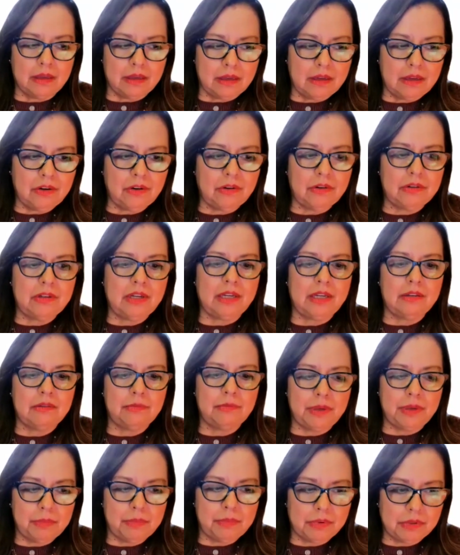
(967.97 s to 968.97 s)
it takes
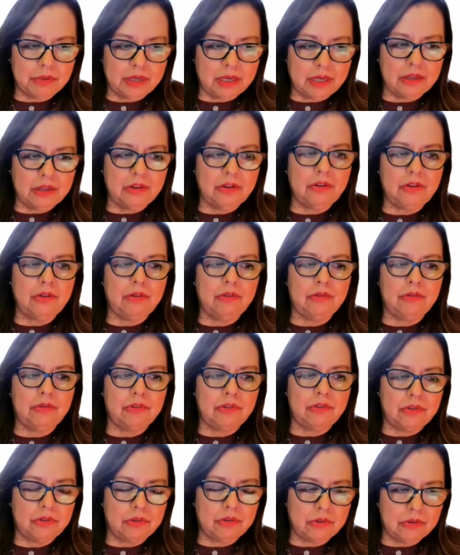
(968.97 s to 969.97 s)
people like you
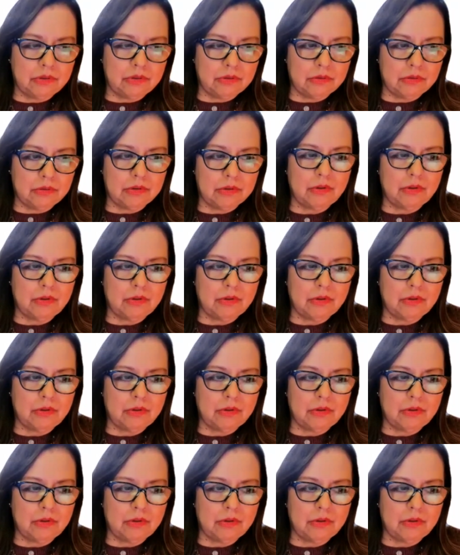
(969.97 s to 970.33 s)
to